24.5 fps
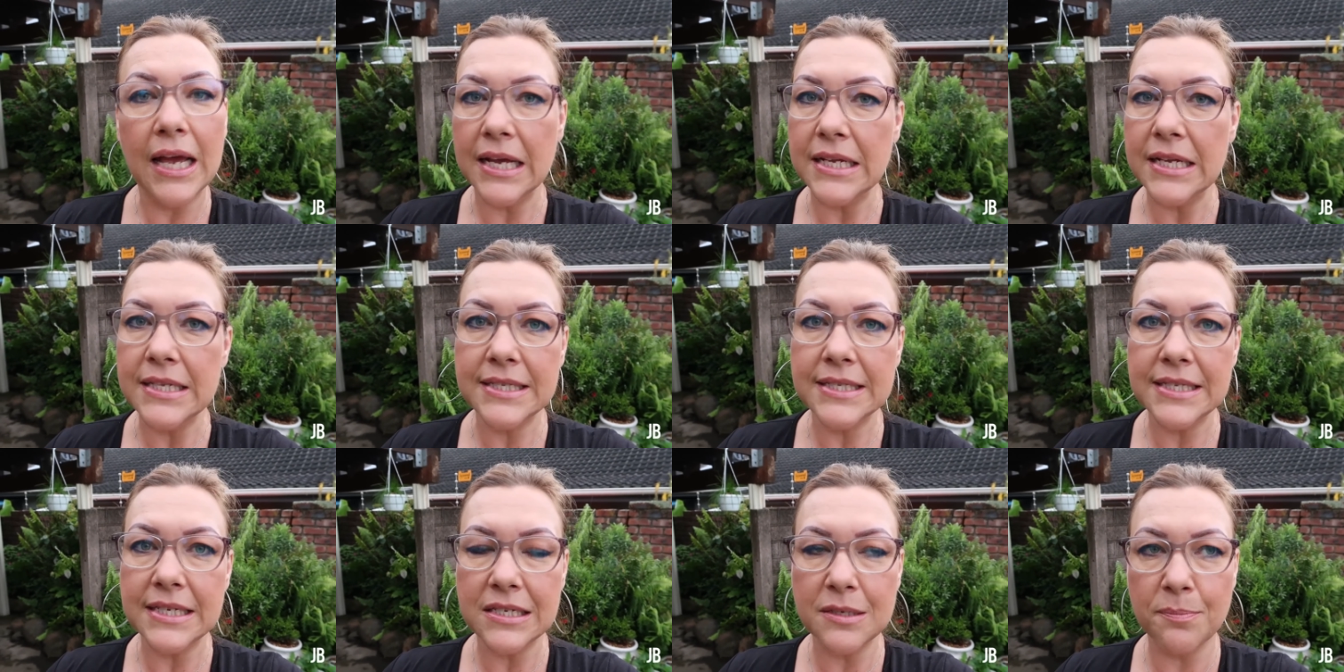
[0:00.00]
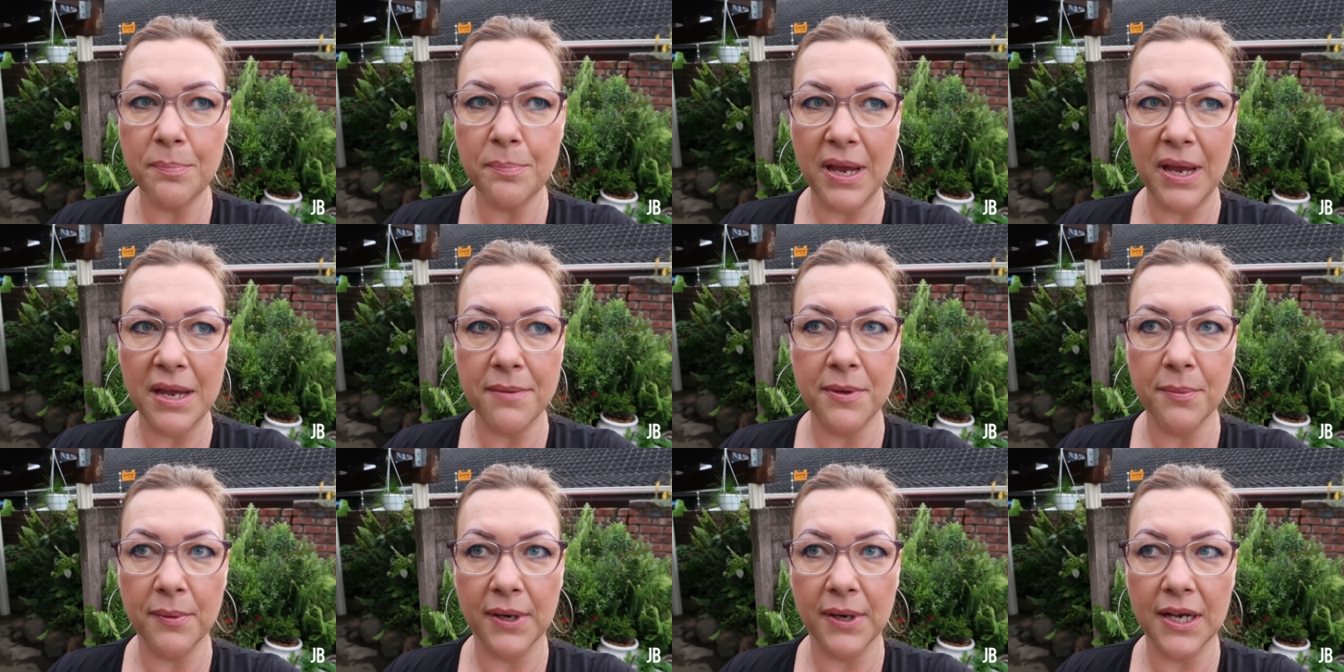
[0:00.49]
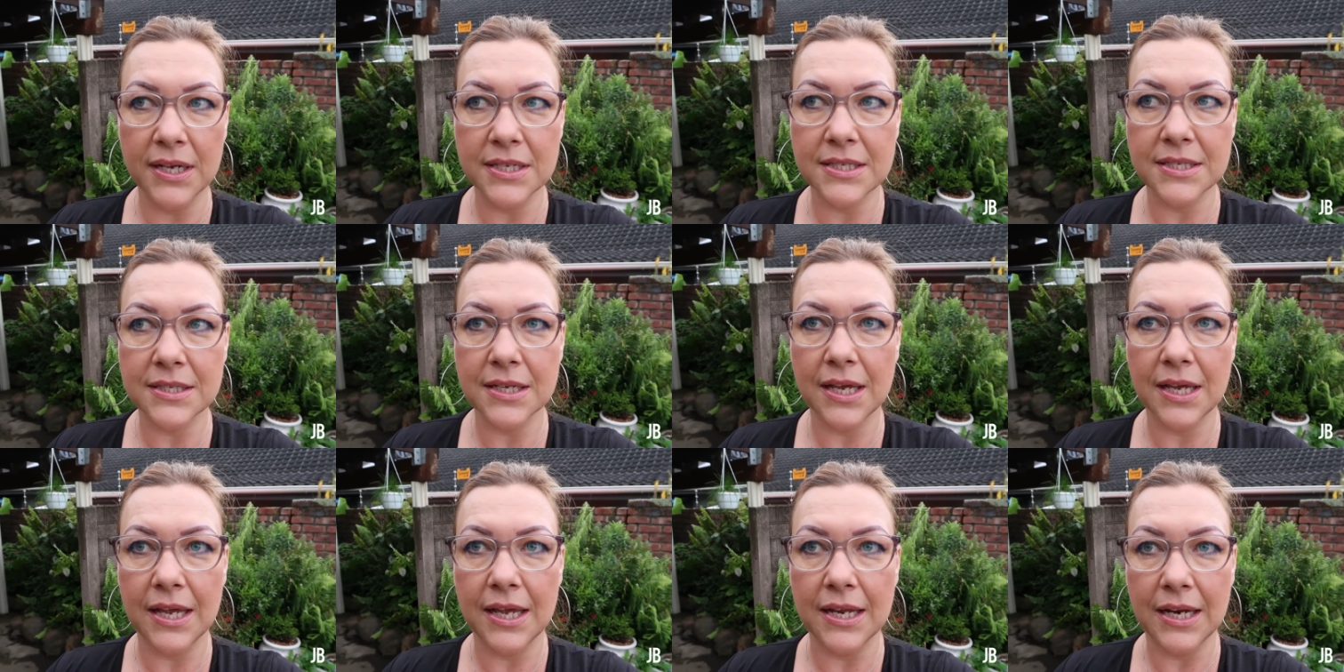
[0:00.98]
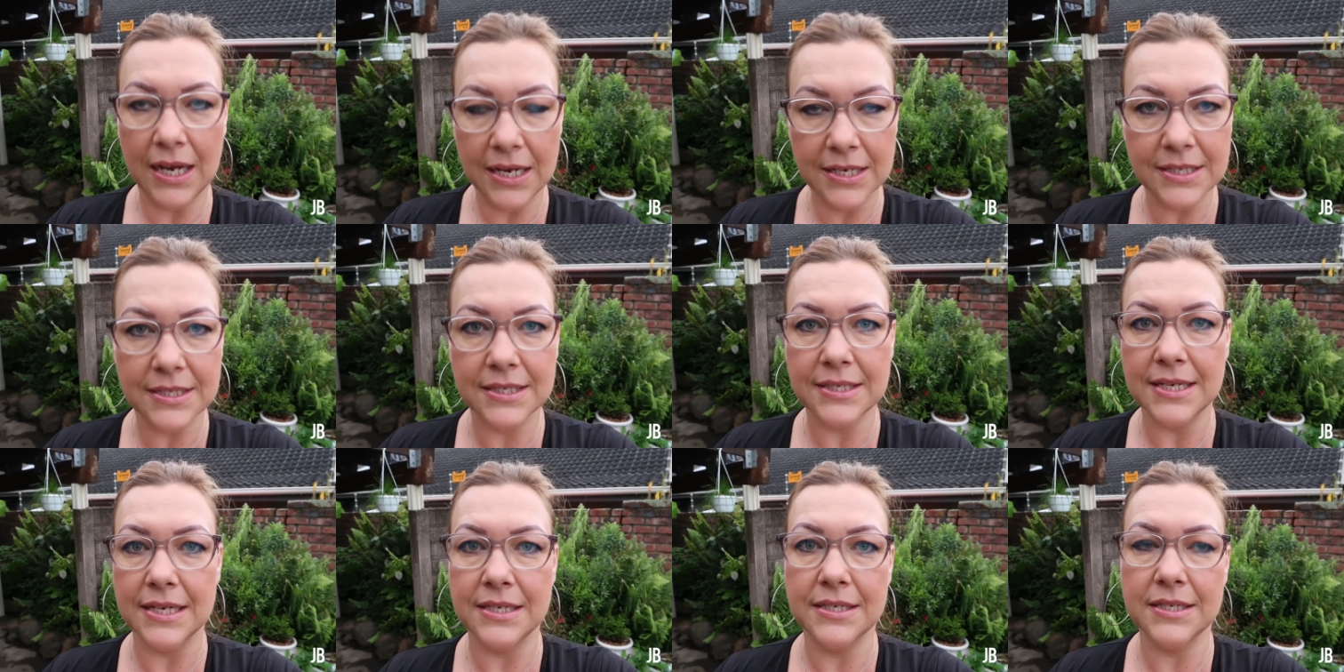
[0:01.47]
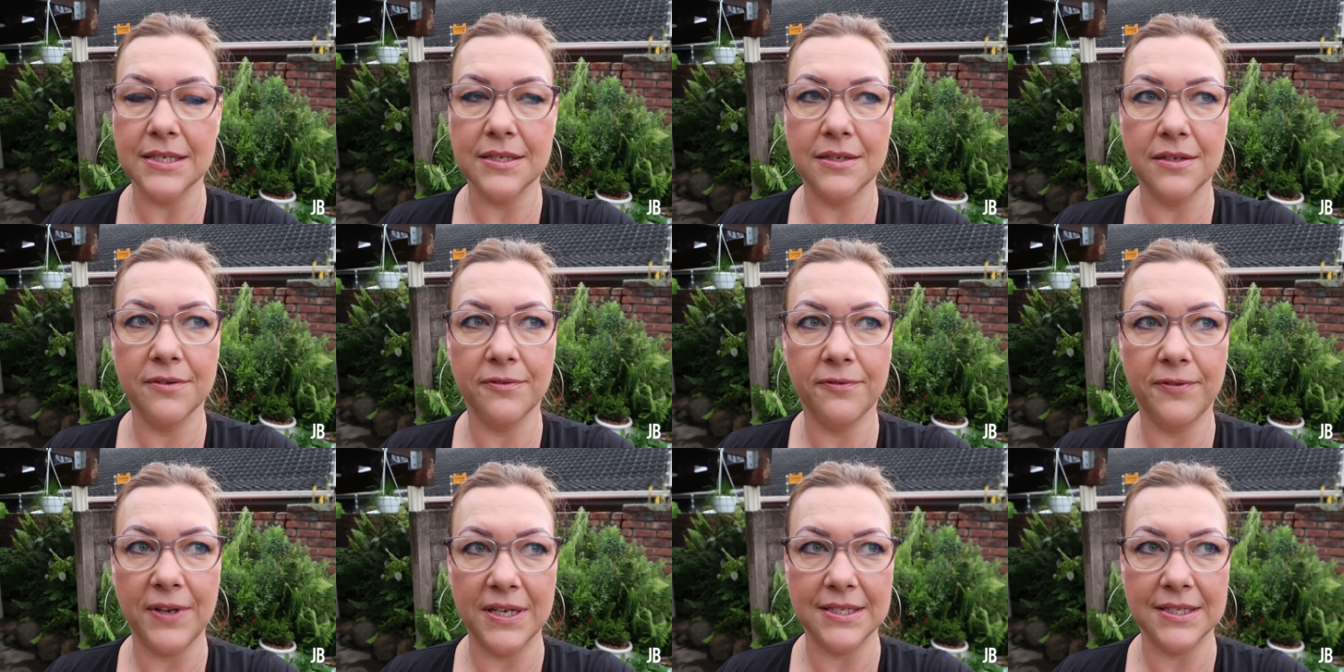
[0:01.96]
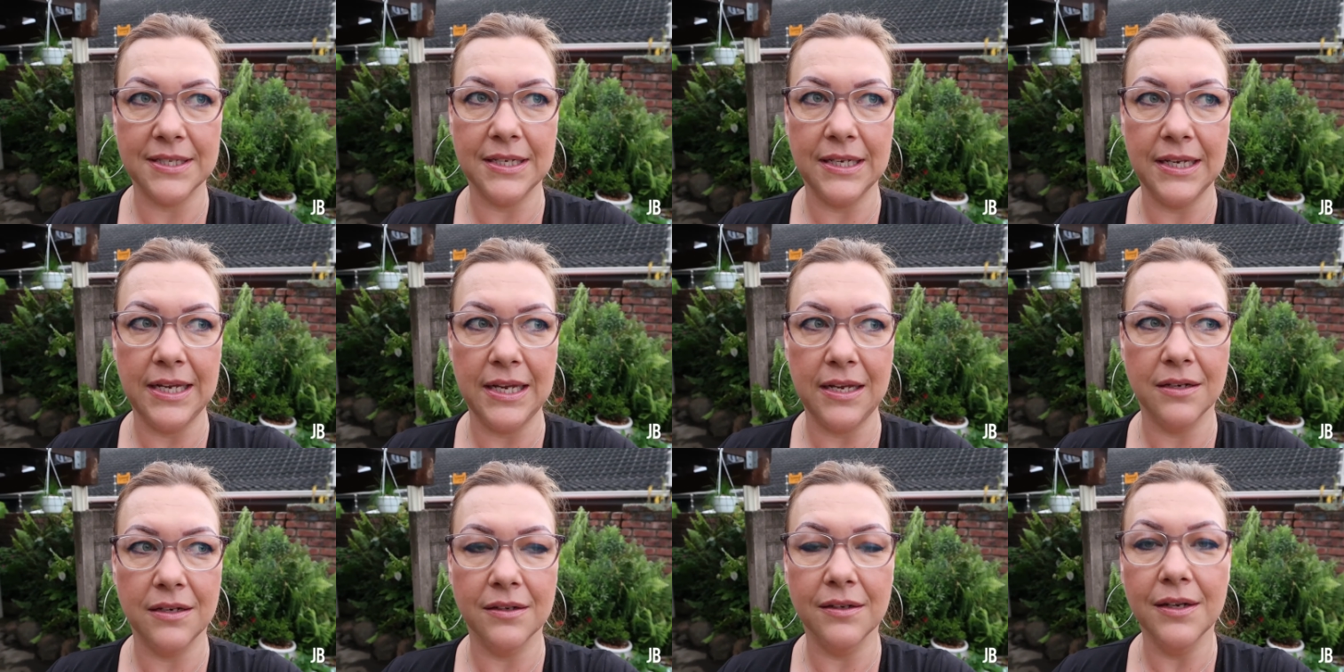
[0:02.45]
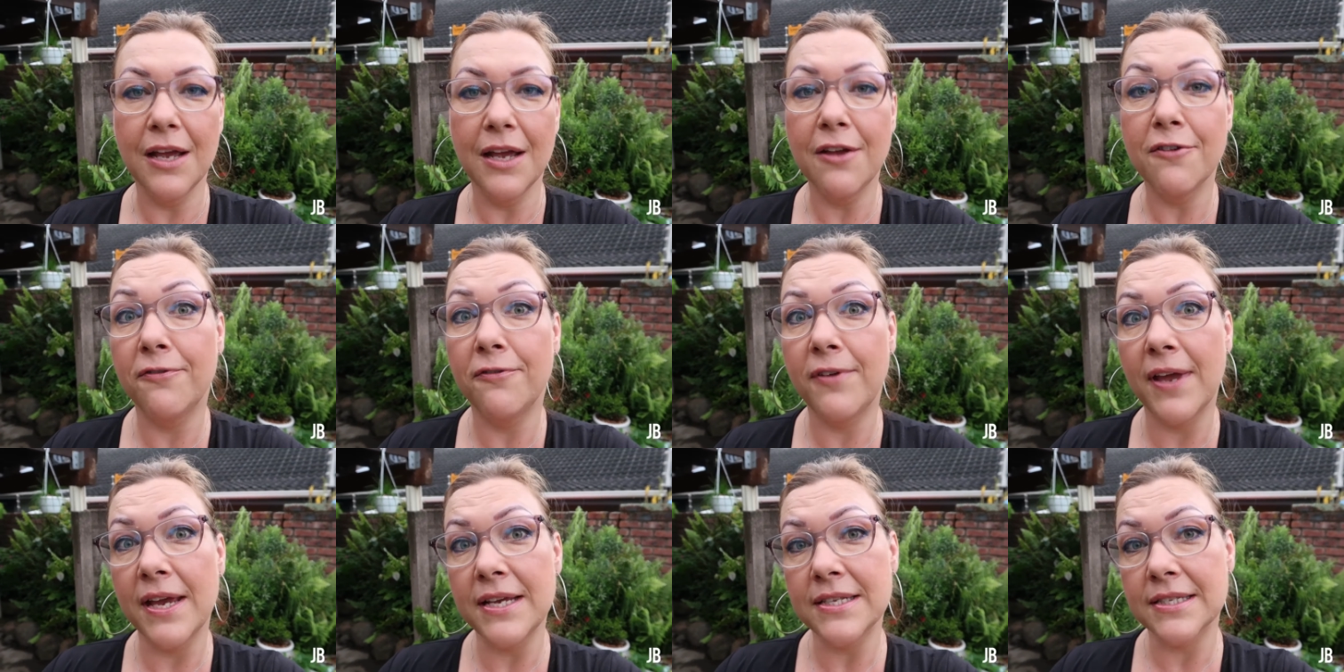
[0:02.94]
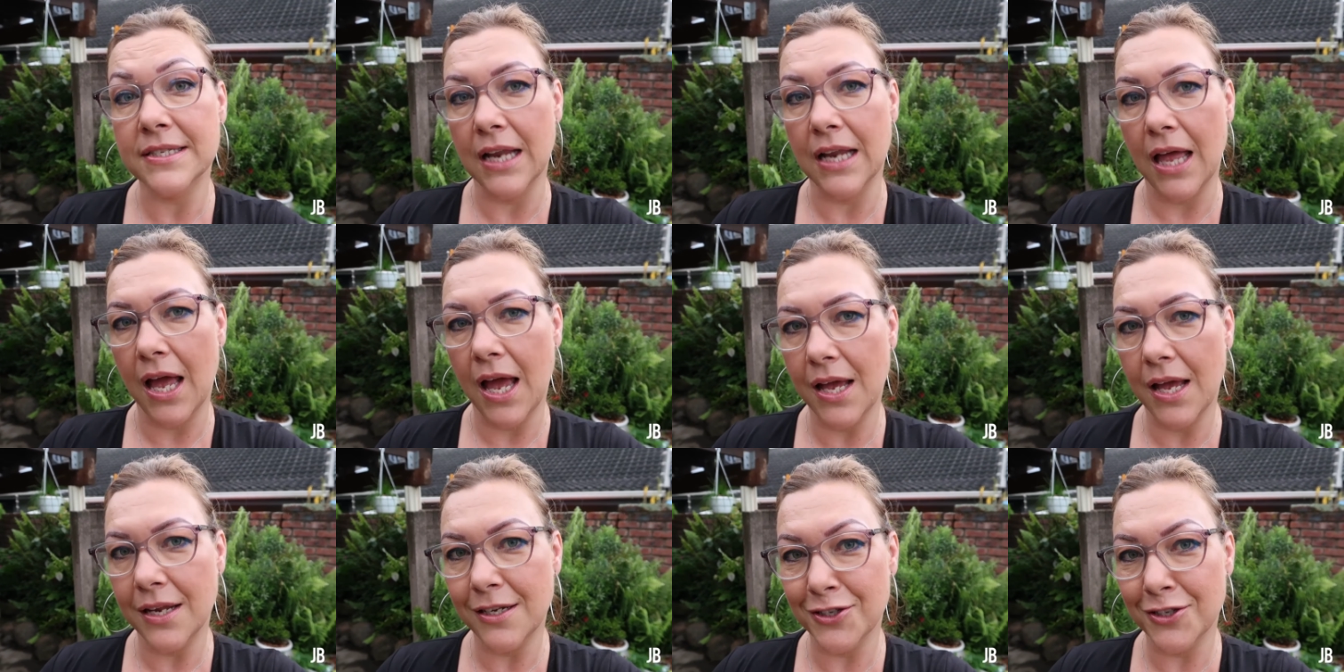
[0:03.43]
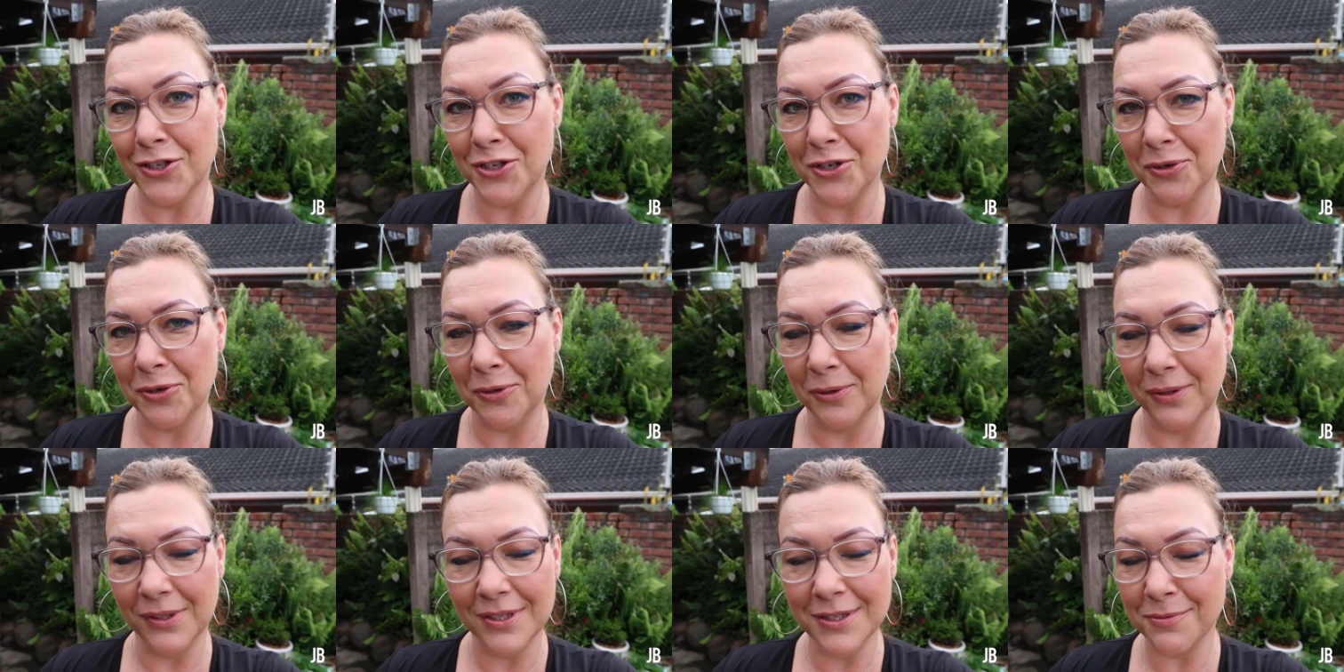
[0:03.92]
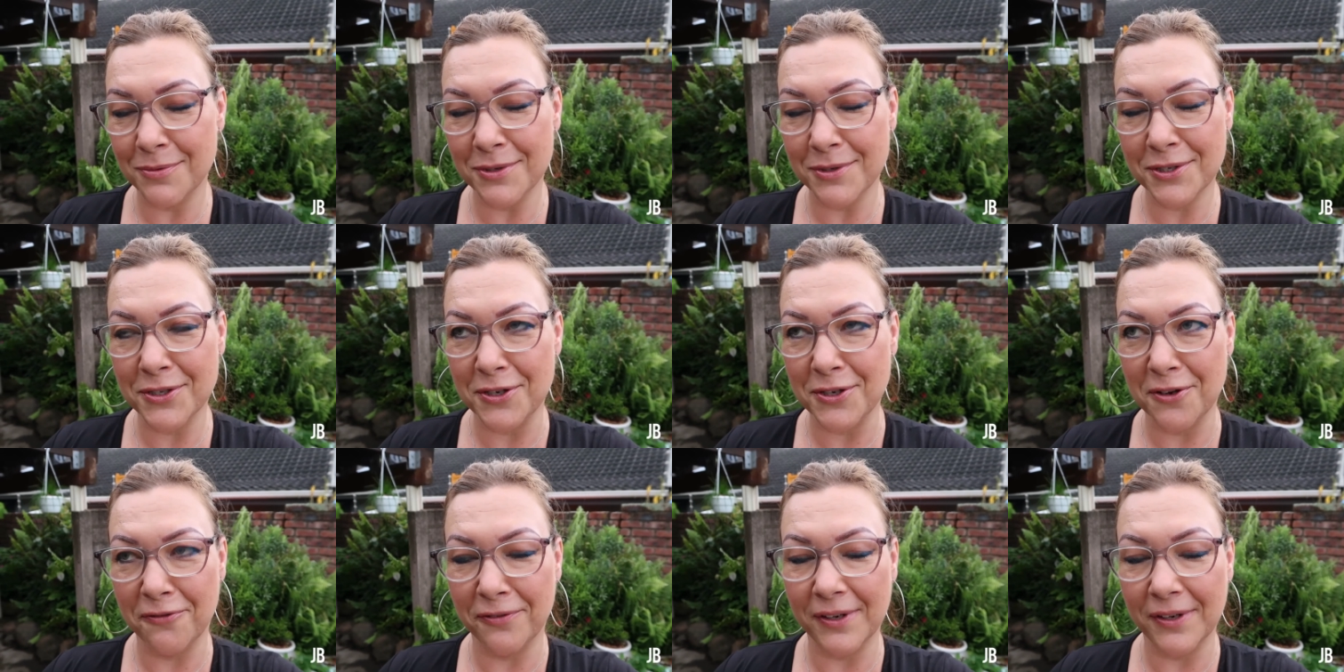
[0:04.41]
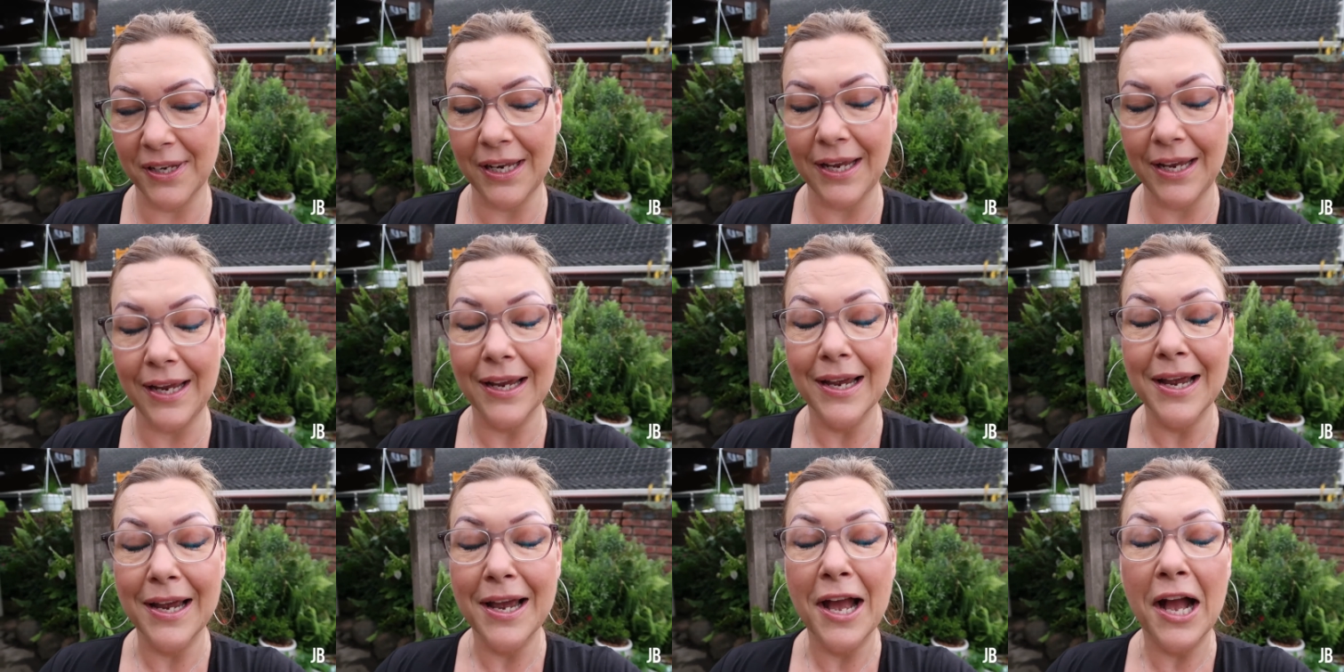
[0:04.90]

unscented baby wipes and unscented Vaseline. Vaseline, she called it, it was so funny.